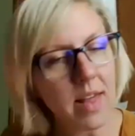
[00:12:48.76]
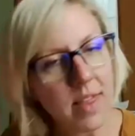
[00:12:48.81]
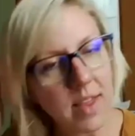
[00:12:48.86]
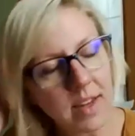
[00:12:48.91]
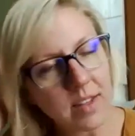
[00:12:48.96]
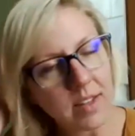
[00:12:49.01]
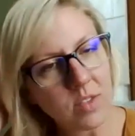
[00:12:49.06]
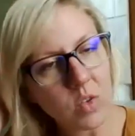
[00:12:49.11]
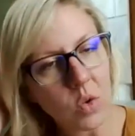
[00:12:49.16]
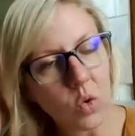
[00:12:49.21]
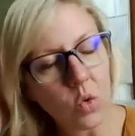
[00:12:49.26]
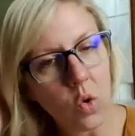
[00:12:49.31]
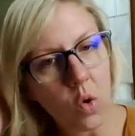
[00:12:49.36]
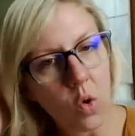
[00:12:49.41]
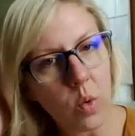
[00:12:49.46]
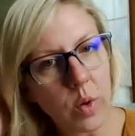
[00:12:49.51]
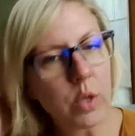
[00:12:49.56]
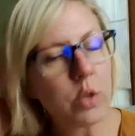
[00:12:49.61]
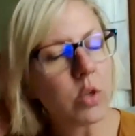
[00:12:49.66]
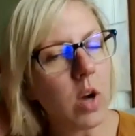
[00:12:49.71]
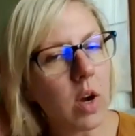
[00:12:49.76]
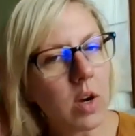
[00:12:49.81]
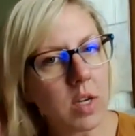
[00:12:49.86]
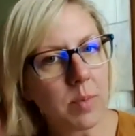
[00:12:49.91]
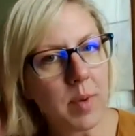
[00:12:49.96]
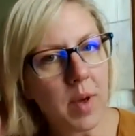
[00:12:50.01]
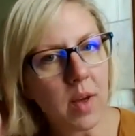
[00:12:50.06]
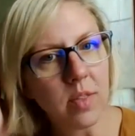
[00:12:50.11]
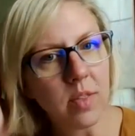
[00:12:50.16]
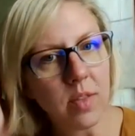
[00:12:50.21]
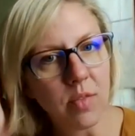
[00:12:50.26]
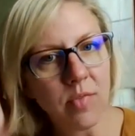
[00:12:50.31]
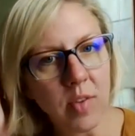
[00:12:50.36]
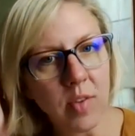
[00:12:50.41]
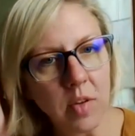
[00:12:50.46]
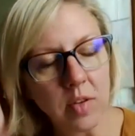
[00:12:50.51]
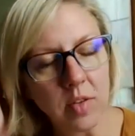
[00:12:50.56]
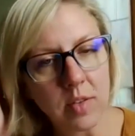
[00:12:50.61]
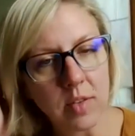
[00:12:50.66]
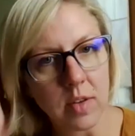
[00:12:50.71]
think it's so cool when you talked about the
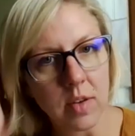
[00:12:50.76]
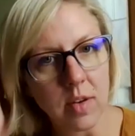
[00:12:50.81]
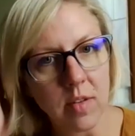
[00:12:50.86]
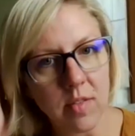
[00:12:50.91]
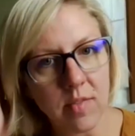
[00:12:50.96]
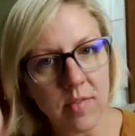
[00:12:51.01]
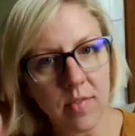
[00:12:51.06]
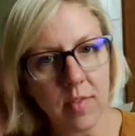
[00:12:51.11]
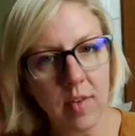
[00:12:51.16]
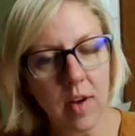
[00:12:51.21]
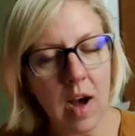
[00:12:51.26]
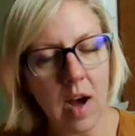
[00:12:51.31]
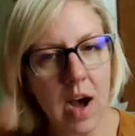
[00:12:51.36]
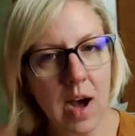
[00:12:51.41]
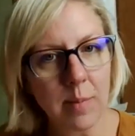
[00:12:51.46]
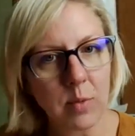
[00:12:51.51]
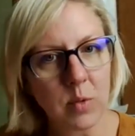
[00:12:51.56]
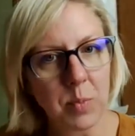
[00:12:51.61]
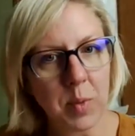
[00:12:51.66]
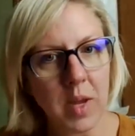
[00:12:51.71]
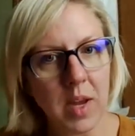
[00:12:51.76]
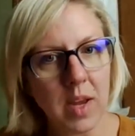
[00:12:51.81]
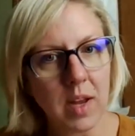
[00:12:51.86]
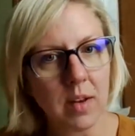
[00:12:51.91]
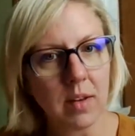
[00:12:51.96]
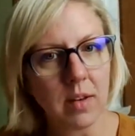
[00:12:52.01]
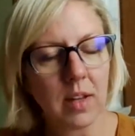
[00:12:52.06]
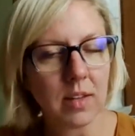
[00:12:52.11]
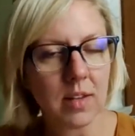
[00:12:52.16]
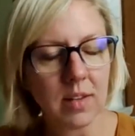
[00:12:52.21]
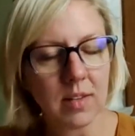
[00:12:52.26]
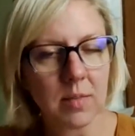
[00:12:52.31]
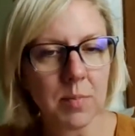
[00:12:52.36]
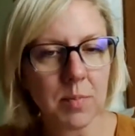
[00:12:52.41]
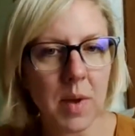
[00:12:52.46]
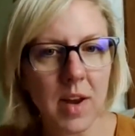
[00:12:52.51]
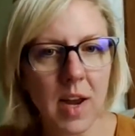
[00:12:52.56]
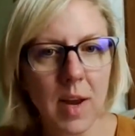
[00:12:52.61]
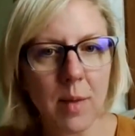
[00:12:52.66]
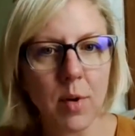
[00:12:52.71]
fields of hops being, because it's my
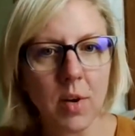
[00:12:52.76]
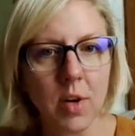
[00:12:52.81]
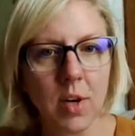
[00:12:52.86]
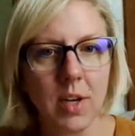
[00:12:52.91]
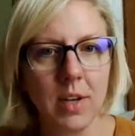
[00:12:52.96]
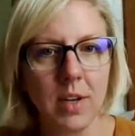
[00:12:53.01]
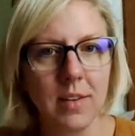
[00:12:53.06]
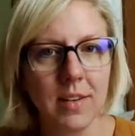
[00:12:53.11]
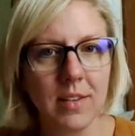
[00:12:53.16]
neighborhood.